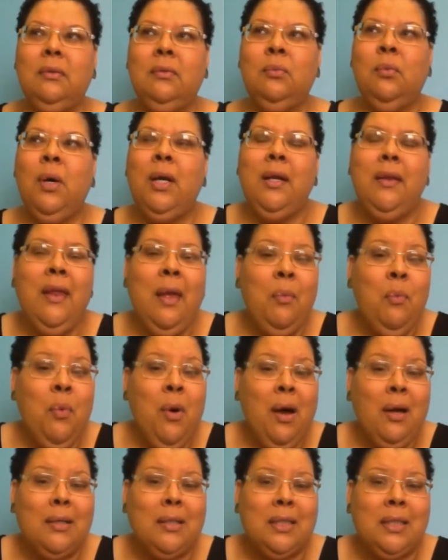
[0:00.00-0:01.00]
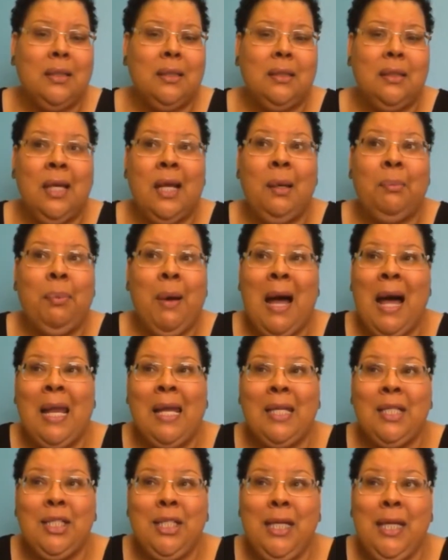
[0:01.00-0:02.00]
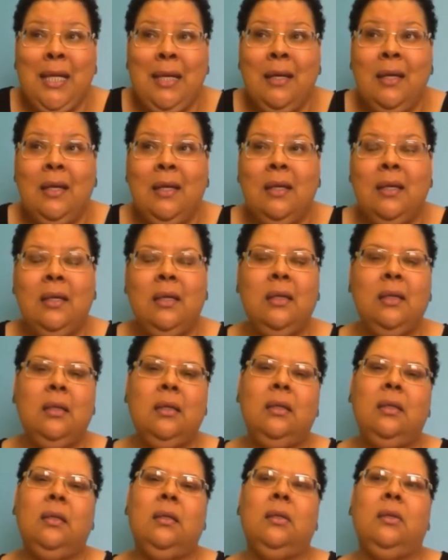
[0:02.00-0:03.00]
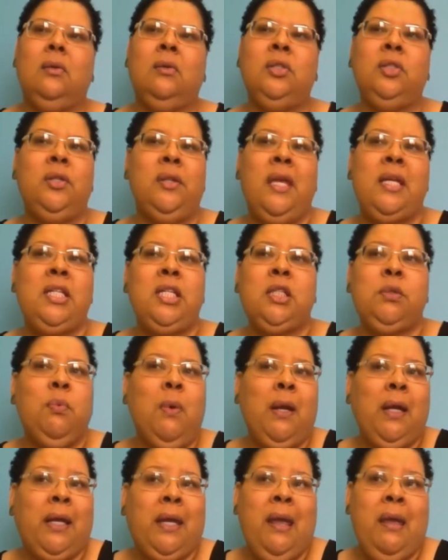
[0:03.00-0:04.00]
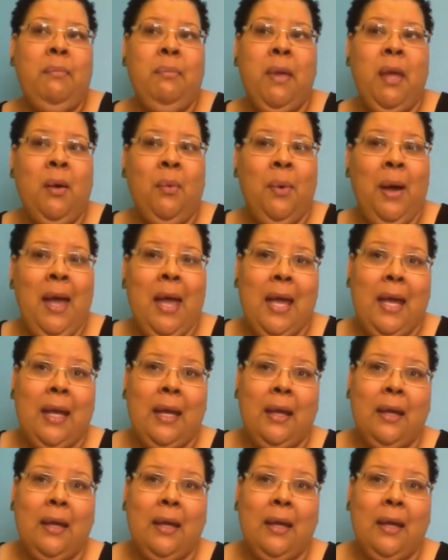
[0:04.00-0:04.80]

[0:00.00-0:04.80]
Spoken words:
What do they want? An apology? Or do they just want to keep me away?